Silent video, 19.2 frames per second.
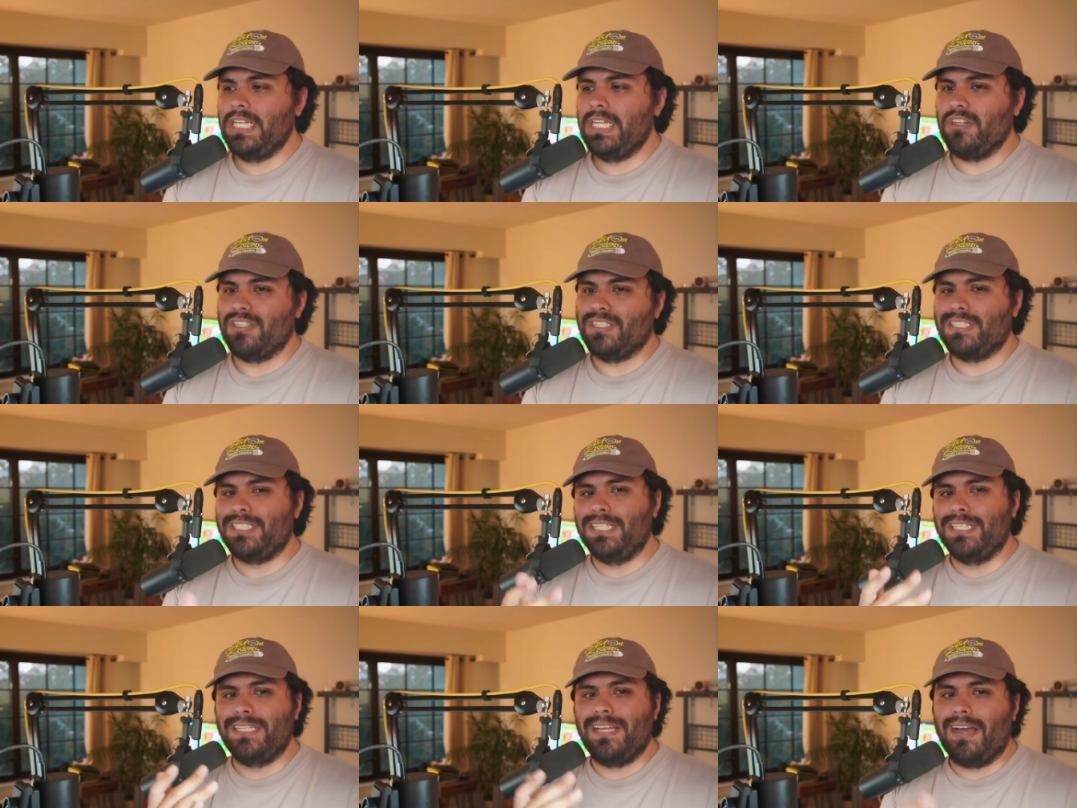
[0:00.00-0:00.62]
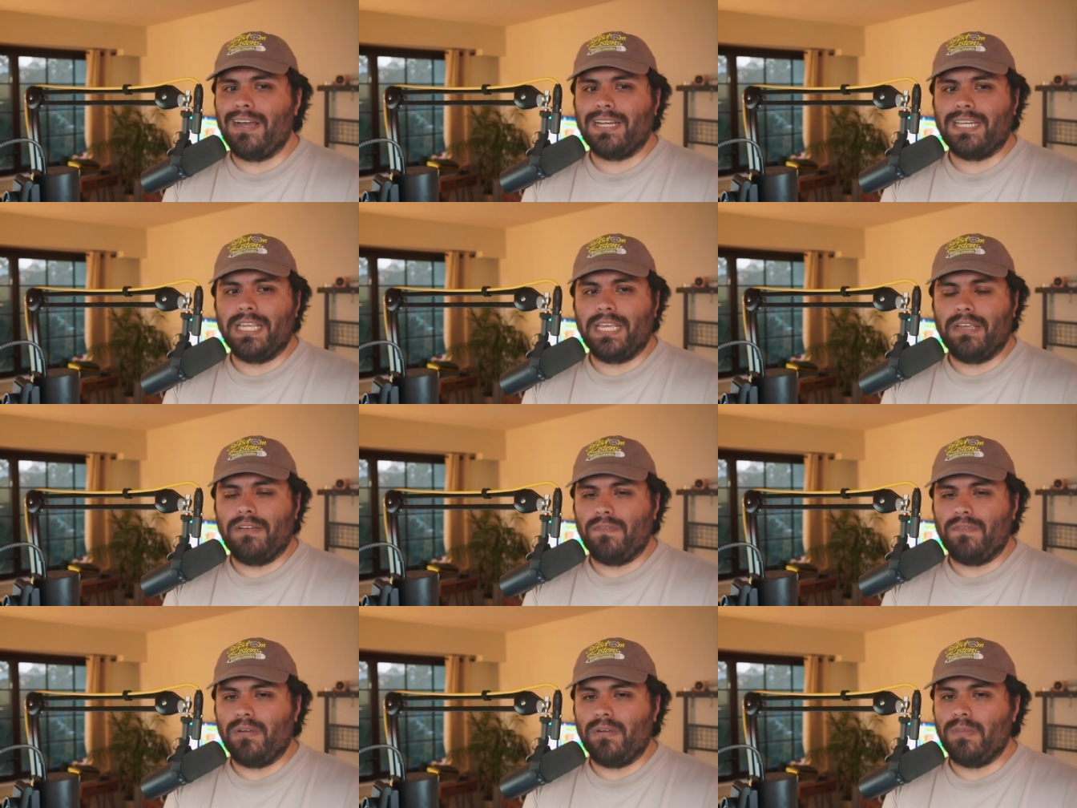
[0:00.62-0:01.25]
you're just
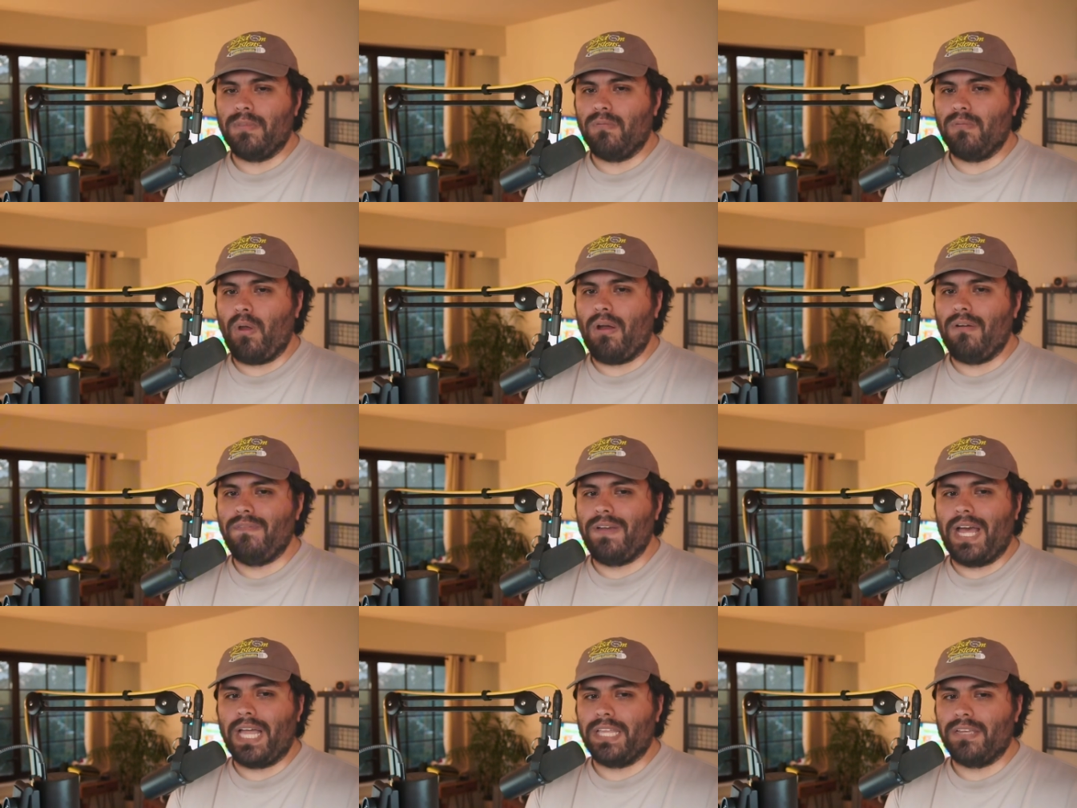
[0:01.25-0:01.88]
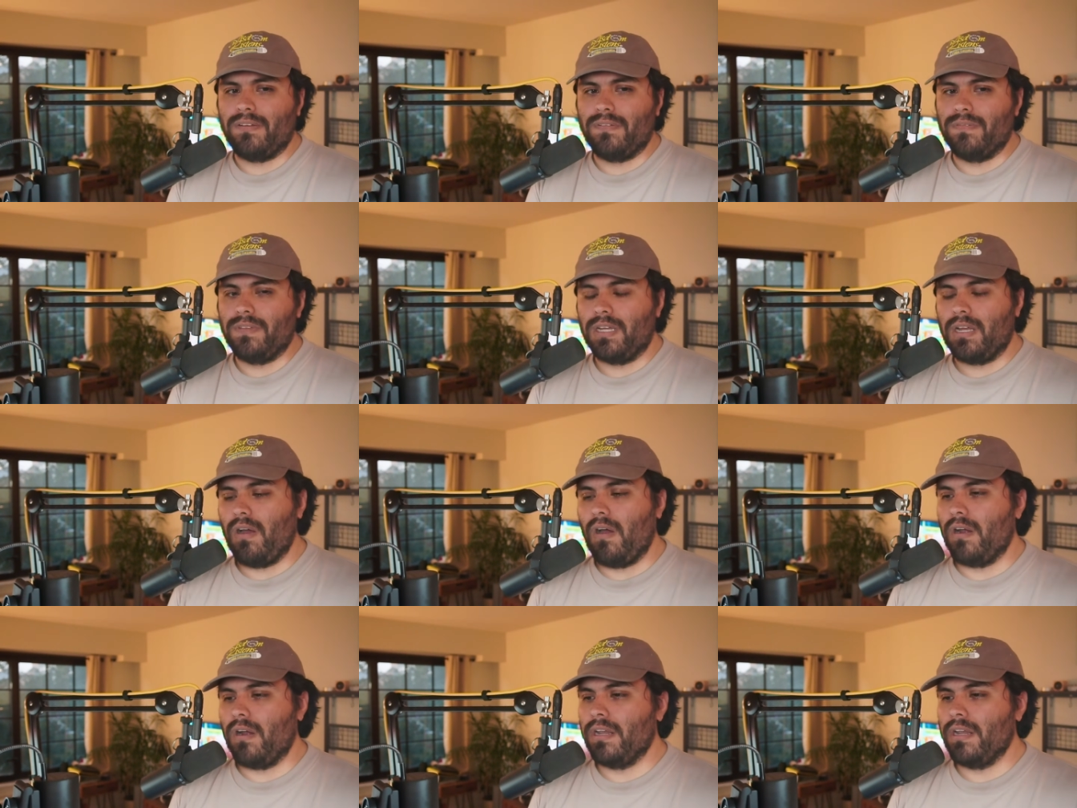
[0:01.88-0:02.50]
deducting from the raw value of the
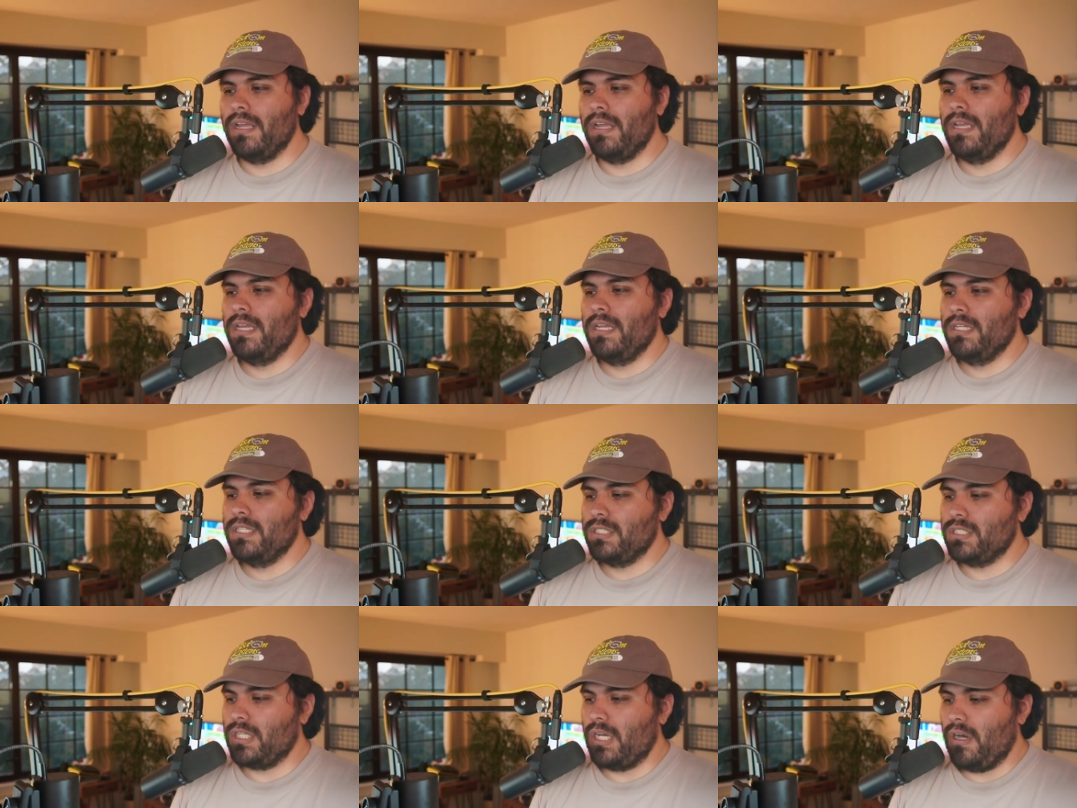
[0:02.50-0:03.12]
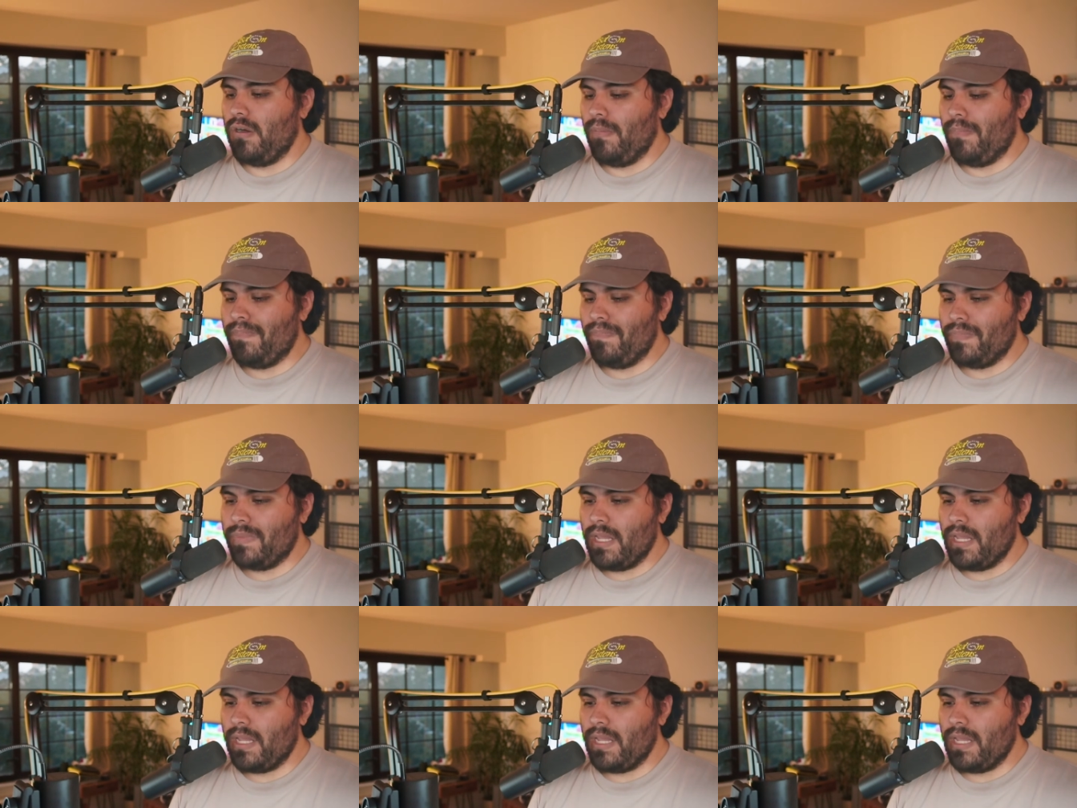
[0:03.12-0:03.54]
card. So